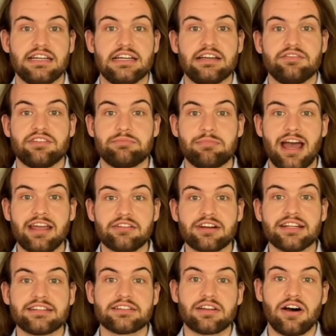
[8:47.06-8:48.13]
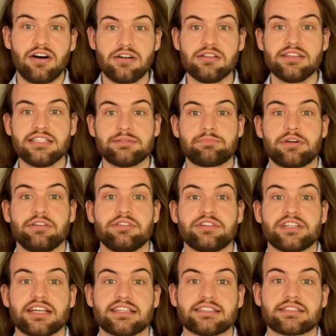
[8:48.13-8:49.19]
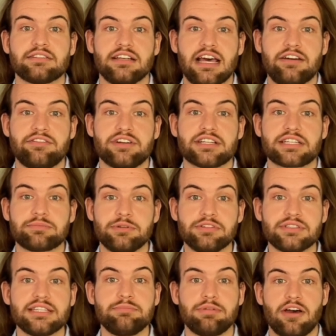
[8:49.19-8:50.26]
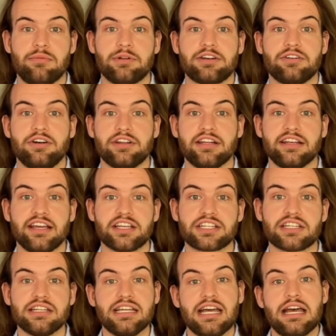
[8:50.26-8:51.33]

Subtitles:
We migrated all these projects to leverage Muse deployment coordination